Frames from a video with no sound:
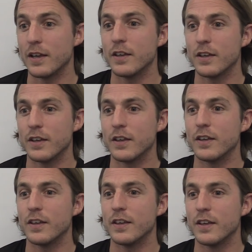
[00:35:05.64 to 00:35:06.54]
You don't have to
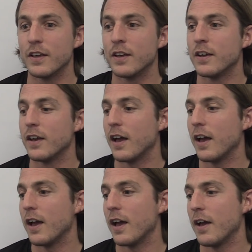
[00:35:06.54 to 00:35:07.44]
stick to an 11, you can
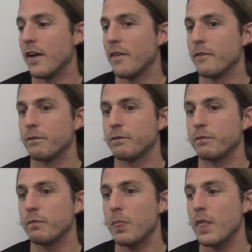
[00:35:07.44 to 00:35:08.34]
maybe go to an
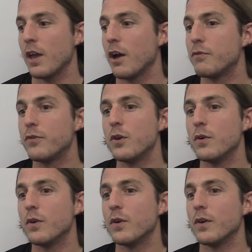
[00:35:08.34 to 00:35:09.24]
11 plus
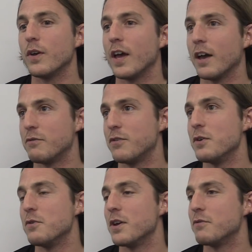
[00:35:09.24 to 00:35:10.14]
3 subs or
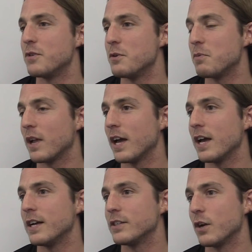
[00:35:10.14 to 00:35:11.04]

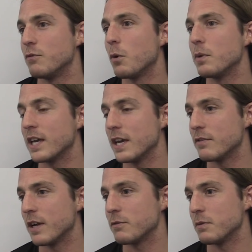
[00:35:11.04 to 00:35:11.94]
something. So Robbie Keefe
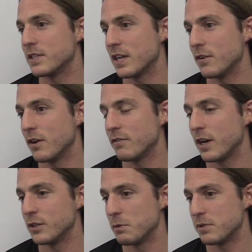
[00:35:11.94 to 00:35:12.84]
would have to be a centre half,
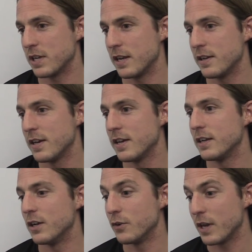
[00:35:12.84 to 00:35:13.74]
100%.
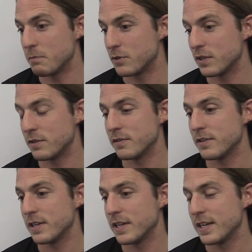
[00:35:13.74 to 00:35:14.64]
Luke Emerson,
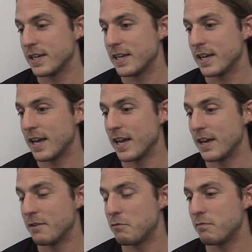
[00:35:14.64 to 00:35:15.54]

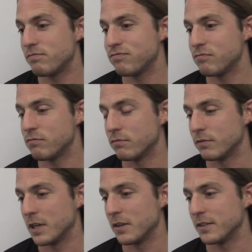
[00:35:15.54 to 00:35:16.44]
oh
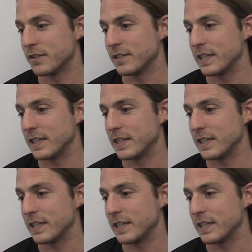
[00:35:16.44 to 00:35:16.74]
God.